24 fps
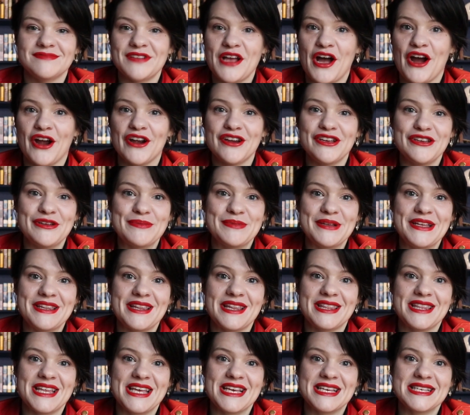Arguably the
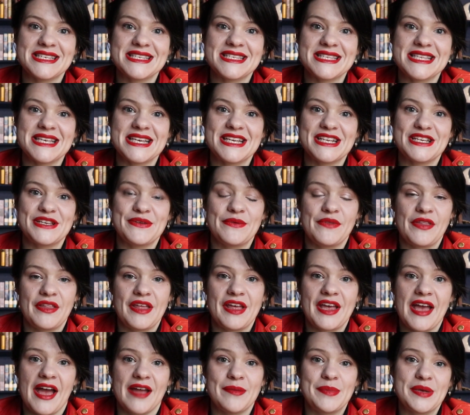things that you'd
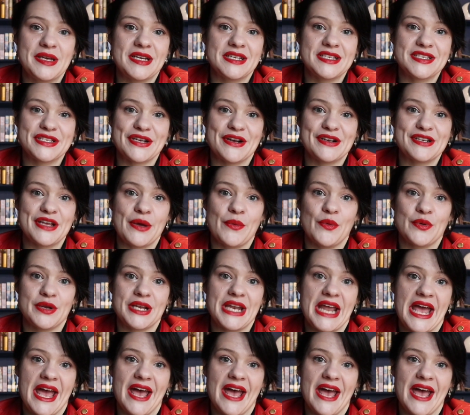think I'd be concerned I wouldn't